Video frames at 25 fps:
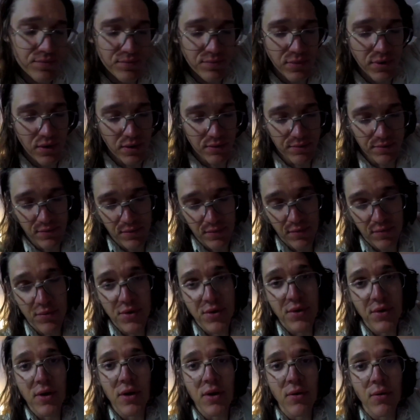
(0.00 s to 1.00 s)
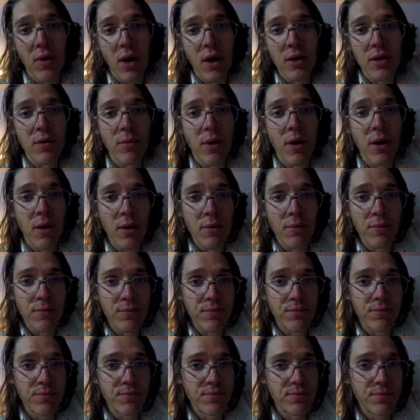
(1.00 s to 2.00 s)
But I'm still gonna walk tomorrow.
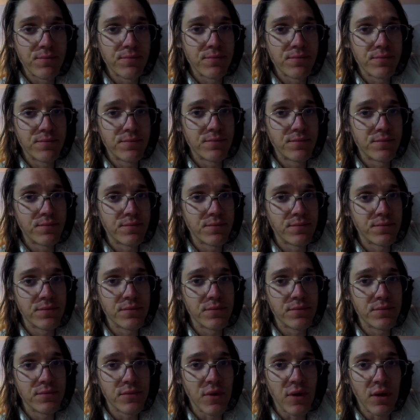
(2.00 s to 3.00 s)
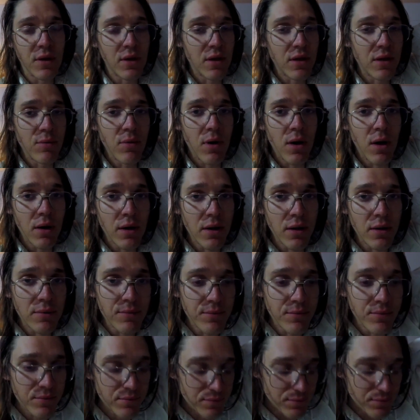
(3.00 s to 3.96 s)
Gonna keep walking.